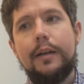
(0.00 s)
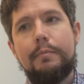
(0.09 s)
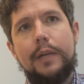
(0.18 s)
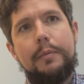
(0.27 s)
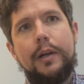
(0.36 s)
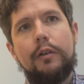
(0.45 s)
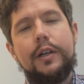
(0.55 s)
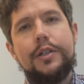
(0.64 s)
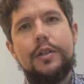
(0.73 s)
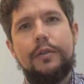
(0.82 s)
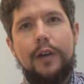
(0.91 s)
Maybe a
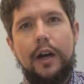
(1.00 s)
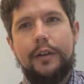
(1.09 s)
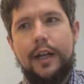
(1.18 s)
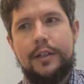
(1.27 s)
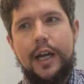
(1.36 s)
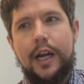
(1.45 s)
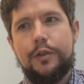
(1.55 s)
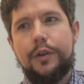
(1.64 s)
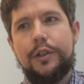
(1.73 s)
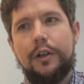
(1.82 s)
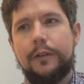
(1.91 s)
reason to file that tax
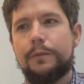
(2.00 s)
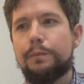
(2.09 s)
return.